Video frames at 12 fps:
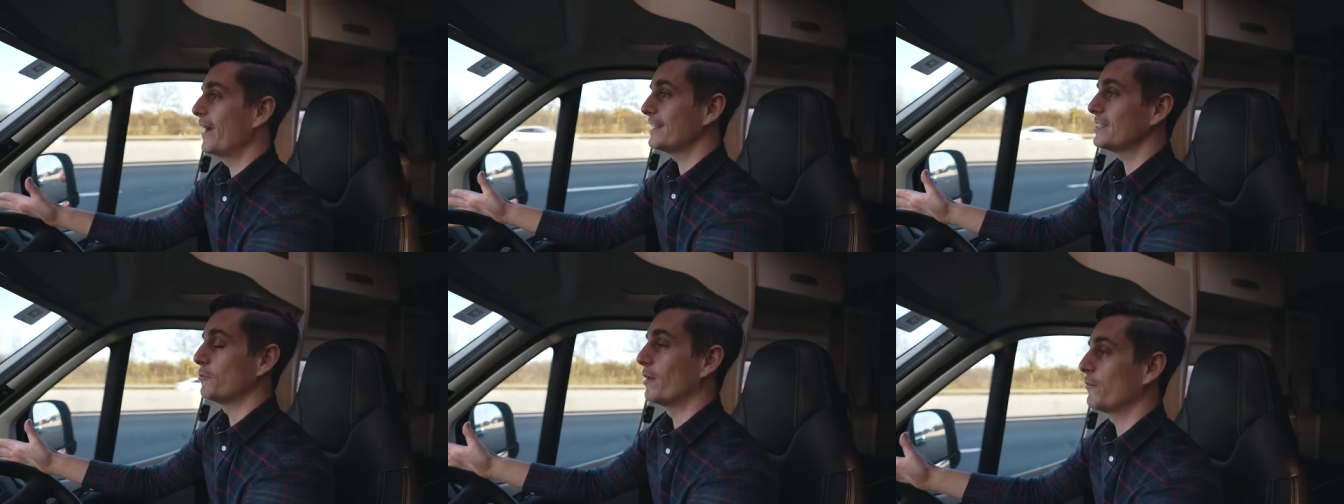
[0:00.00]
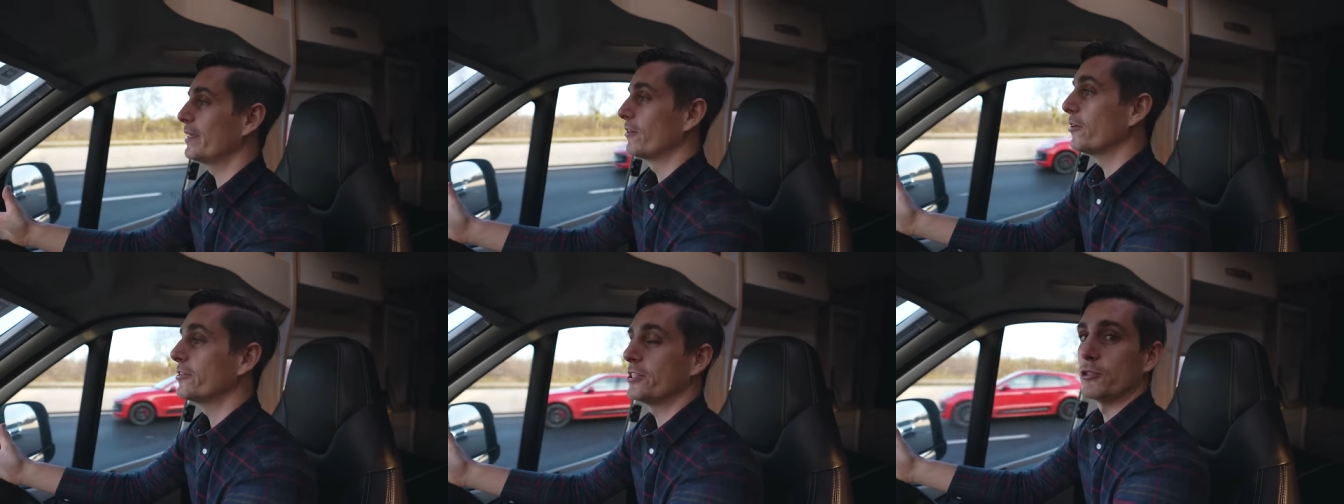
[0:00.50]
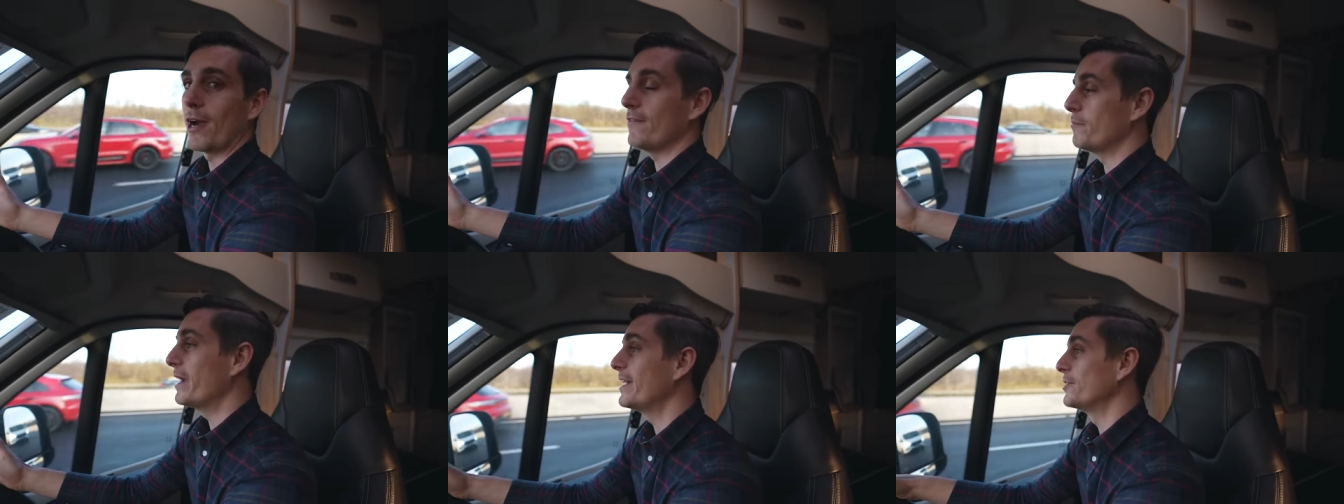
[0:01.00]
that's the one we learned to drive a
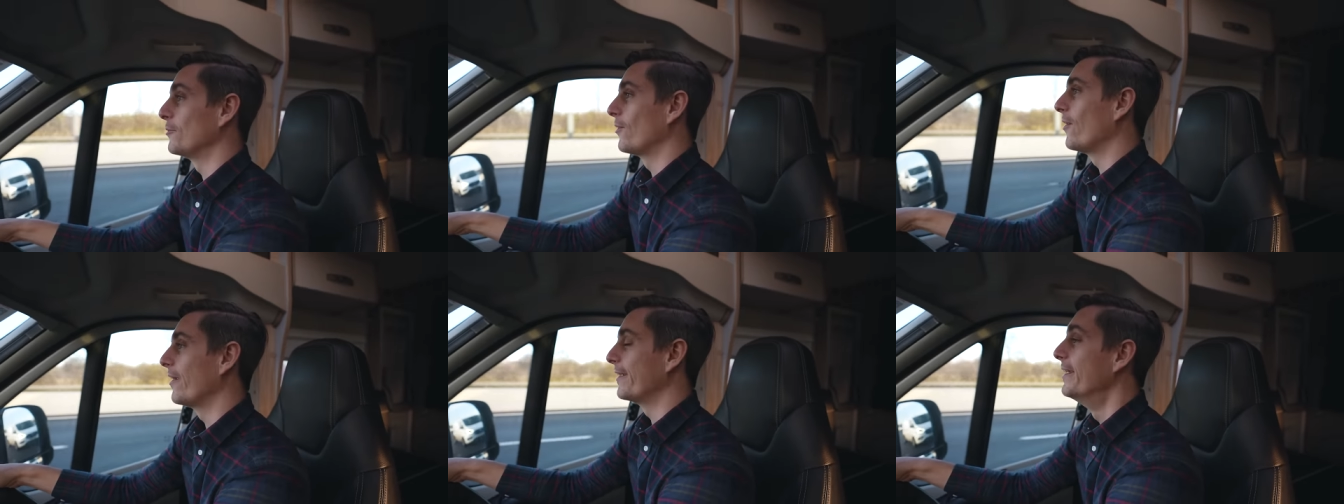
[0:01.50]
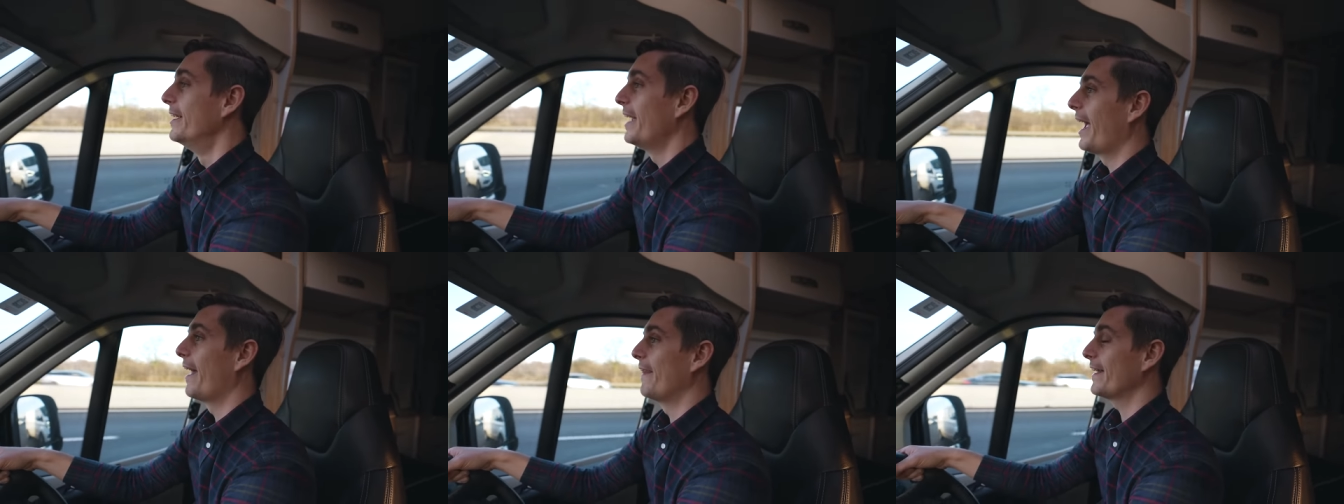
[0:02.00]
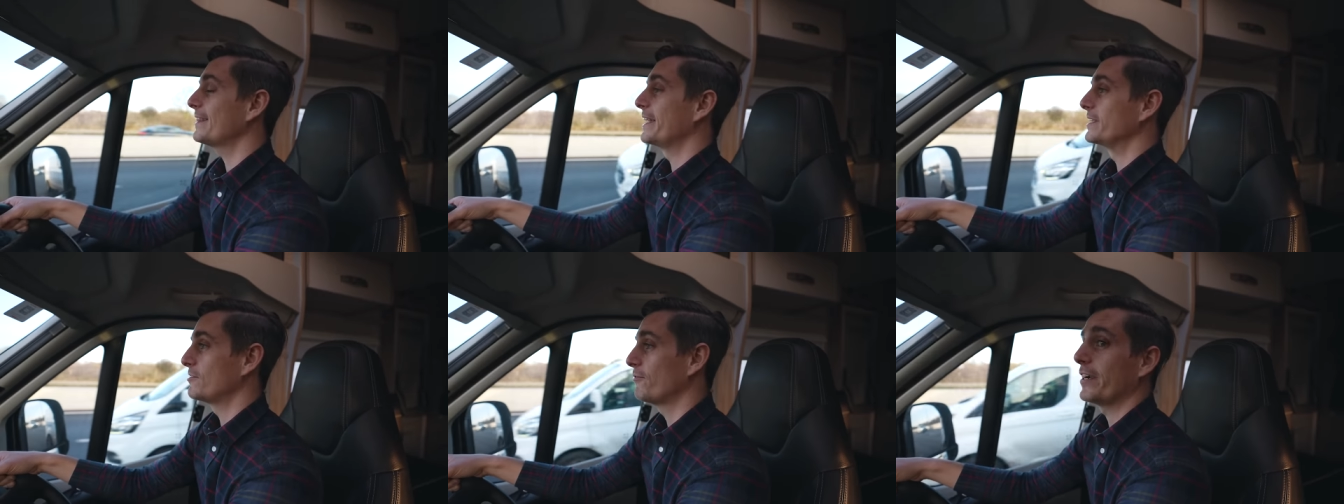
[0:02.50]
manual on, and that thing
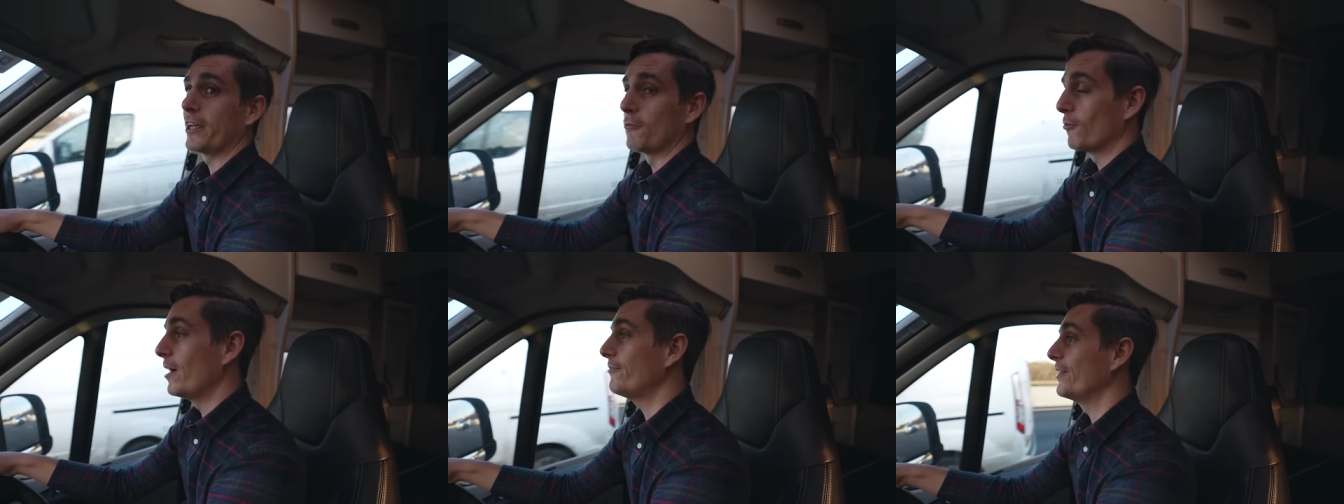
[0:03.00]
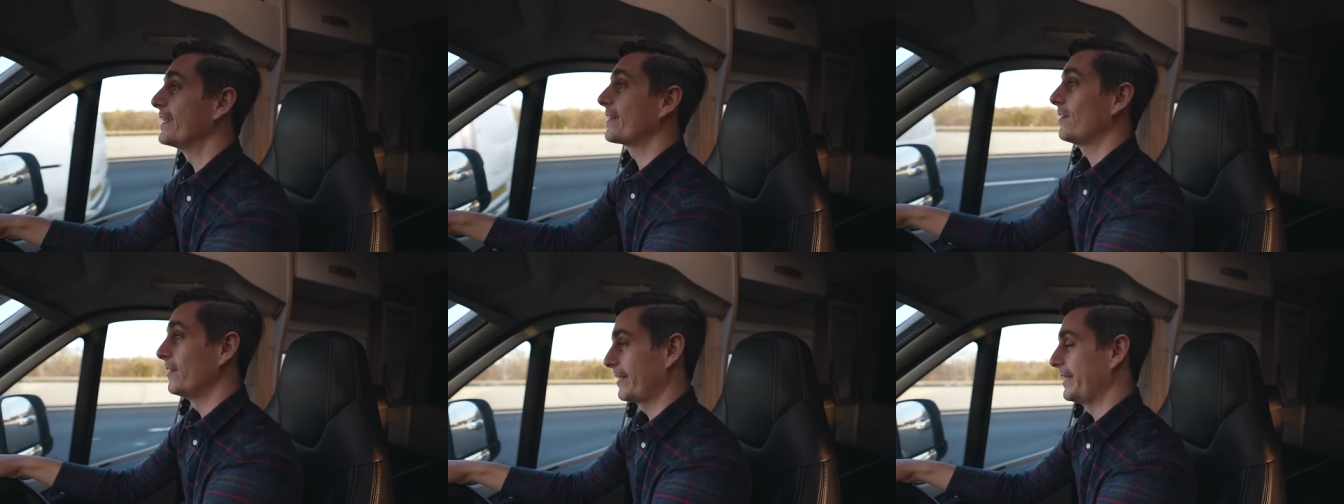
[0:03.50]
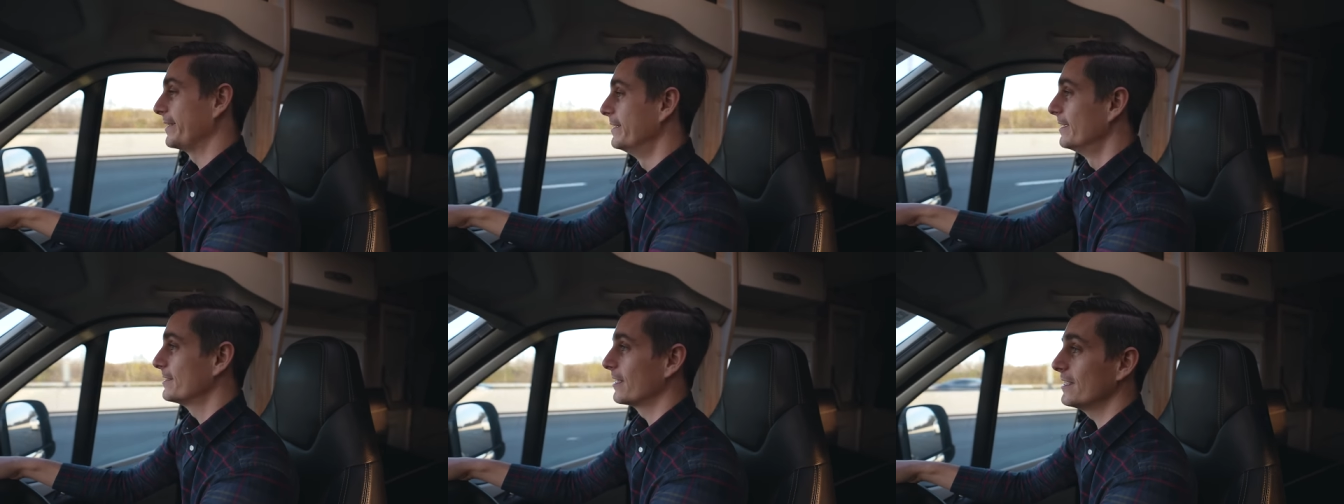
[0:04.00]
is freaking rough and clunky.
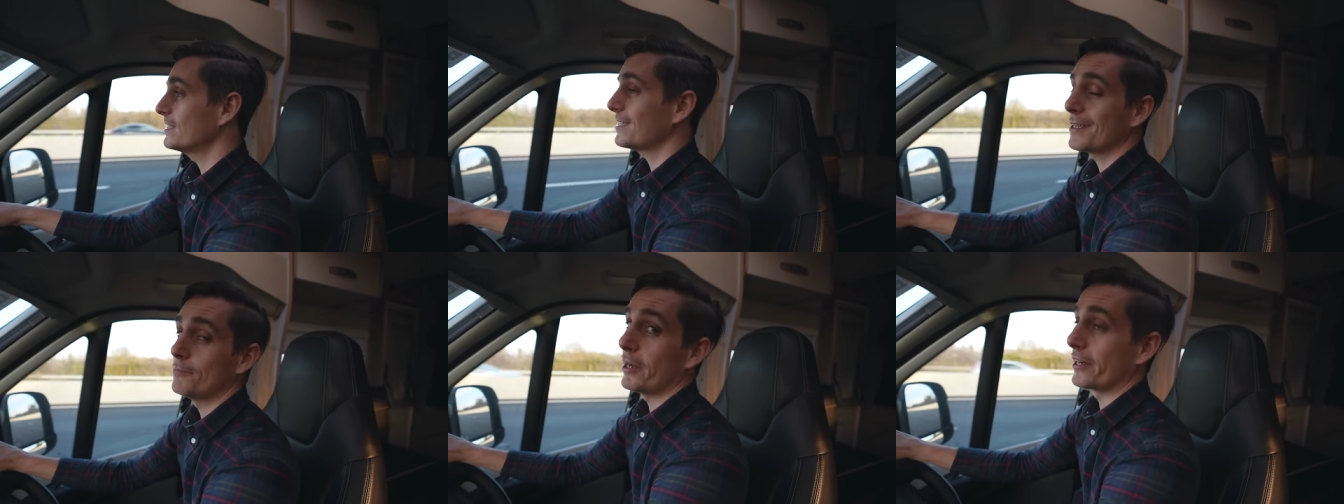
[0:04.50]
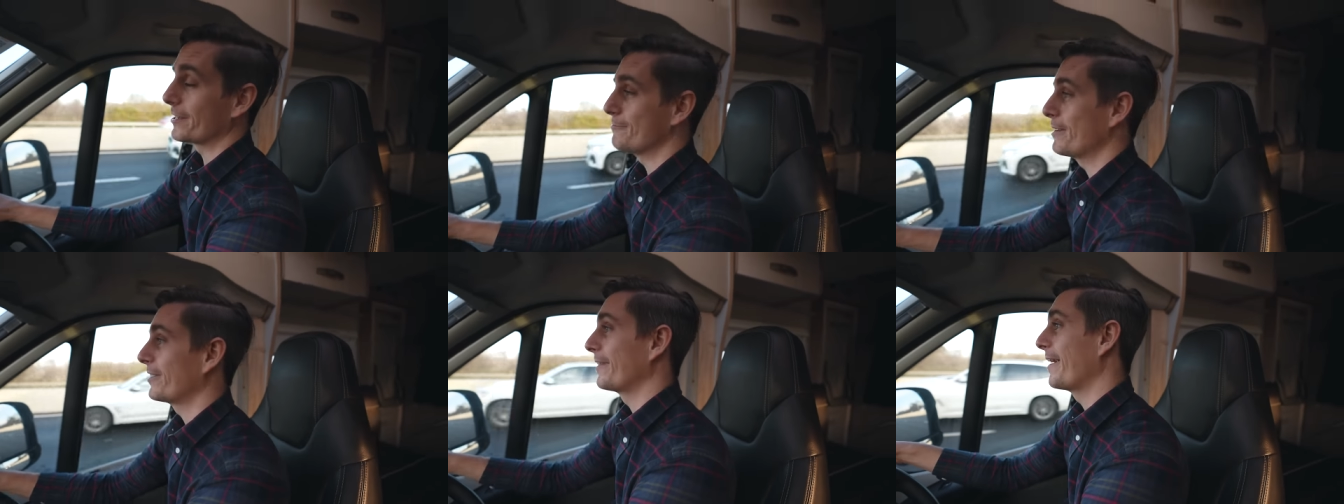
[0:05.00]
So this is like butter compared to